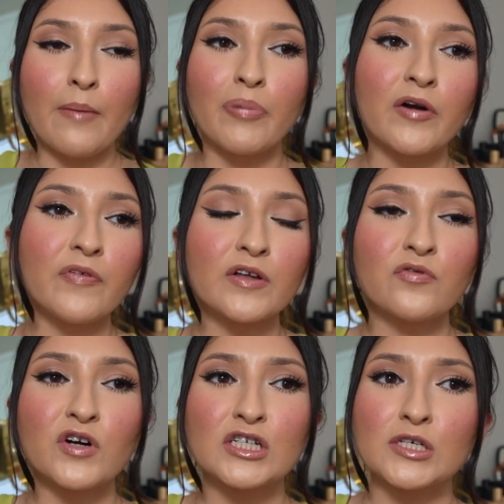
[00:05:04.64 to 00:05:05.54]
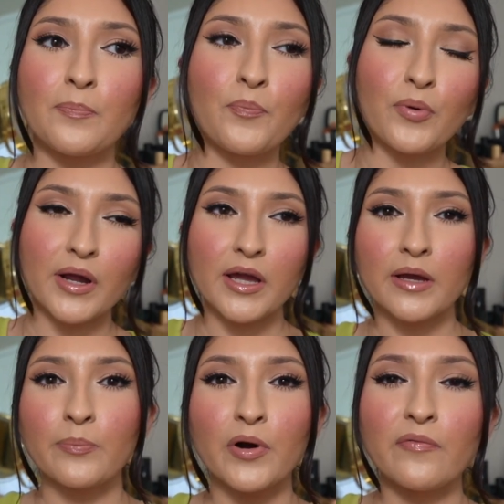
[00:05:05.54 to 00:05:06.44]
perfect for
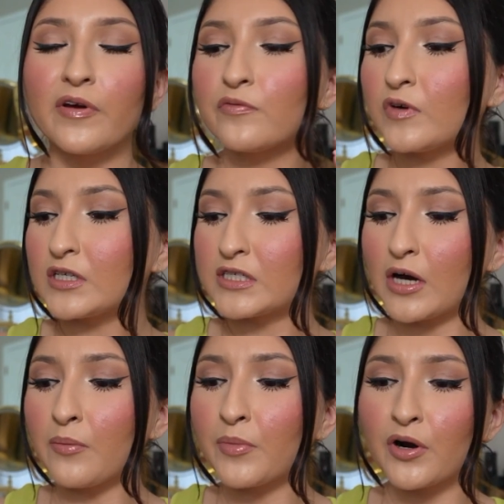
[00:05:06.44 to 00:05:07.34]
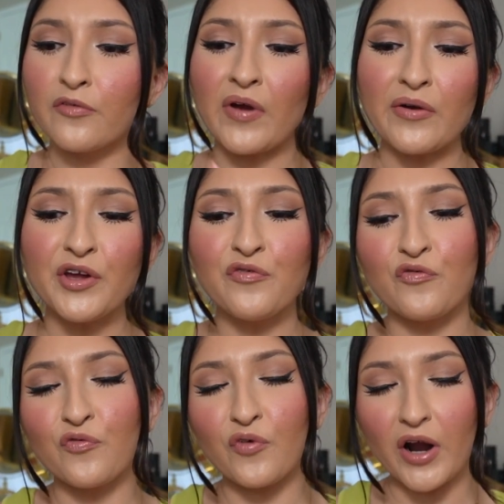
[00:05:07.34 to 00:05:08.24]
spring, perfect for summer, very
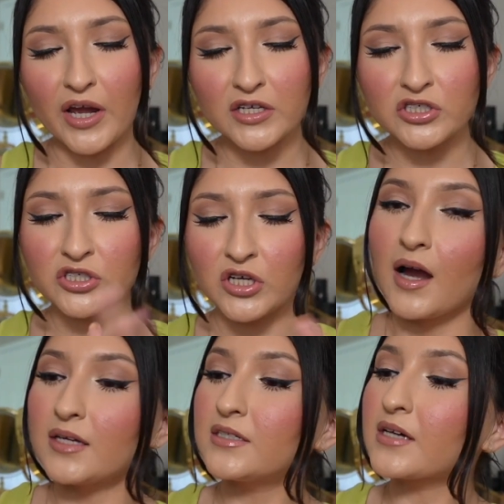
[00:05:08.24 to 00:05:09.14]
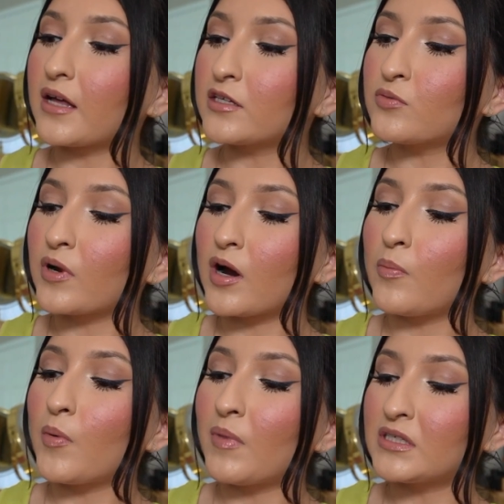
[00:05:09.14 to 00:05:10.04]
fresh. I just got this one a
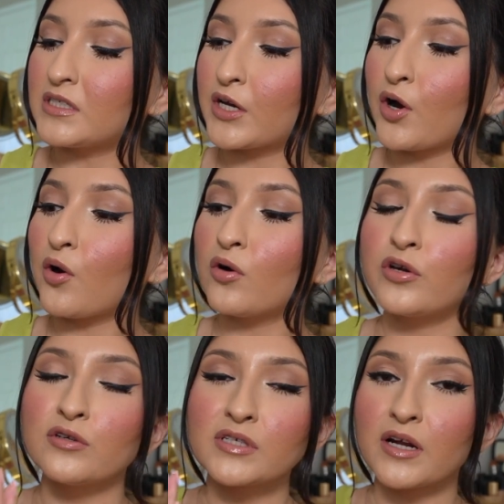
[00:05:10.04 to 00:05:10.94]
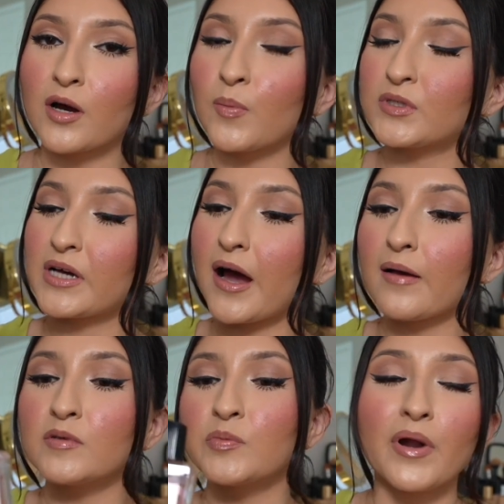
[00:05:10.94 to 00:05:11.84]
couple months ago, used it a couple
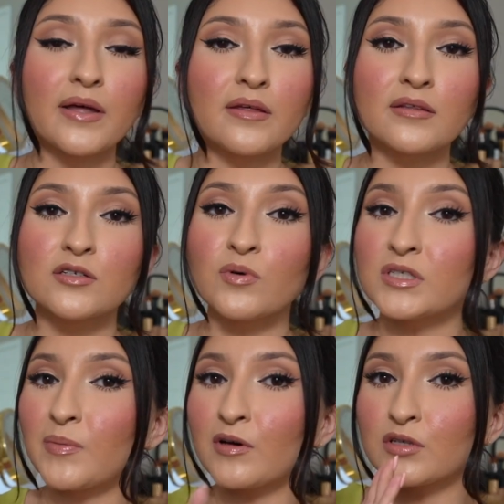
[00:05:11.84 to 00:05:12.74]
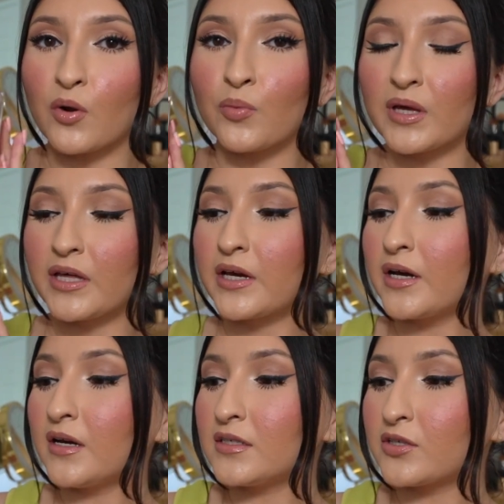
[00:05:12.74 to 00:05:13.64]
times, but I think this one smells really
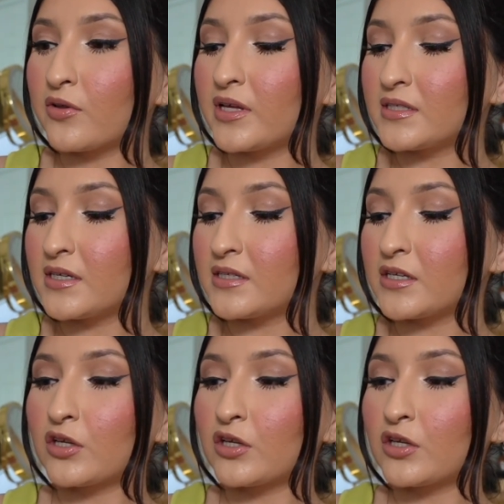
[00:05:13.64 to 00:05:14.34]
good. So this is